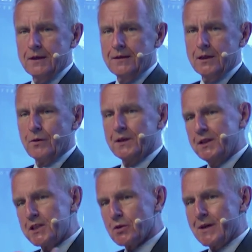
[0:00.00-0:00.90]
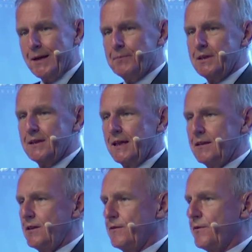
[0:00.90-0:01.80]
that were described in
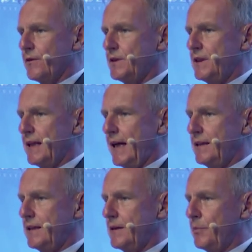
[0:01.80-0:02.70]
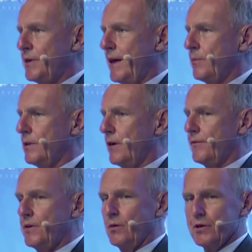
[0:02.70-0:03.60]
1949 in the preamble
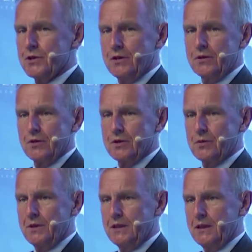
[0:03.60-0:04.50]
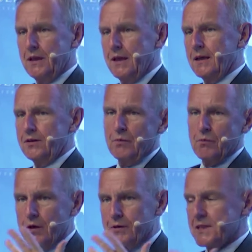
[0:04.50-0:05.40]
of the Washington Treaty,
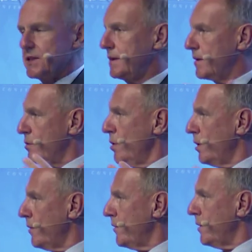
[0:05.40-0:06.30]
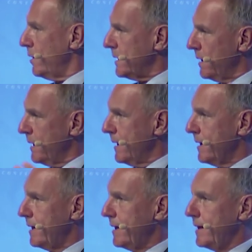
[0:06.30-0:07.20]
democracy, the rule of law, uh, uh, uh,
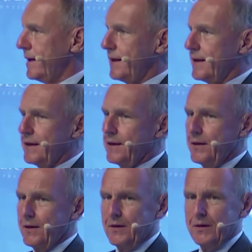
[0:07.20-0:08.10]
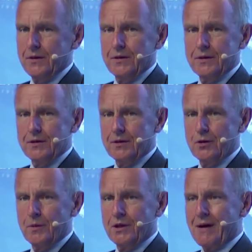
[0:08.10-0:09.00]
uh
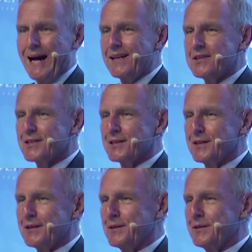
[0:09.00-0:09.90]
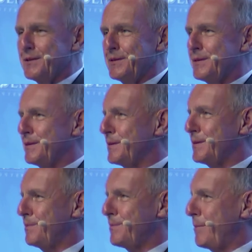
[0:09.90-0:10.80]
human rights, uh,
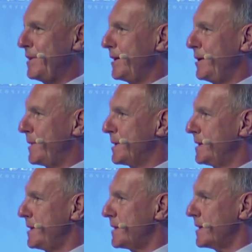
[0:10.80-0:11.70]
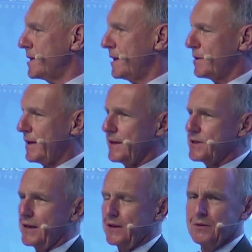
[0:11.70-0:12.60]
public liberties, etc.,
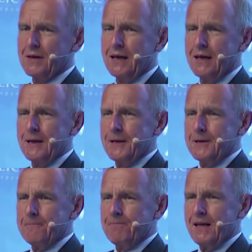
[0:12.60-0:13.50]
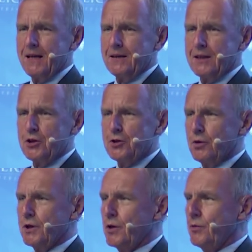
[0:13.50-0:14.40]
etc., uh, that
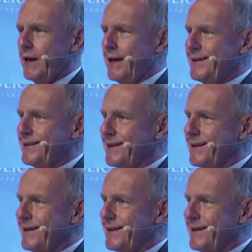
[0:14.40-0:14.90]
should create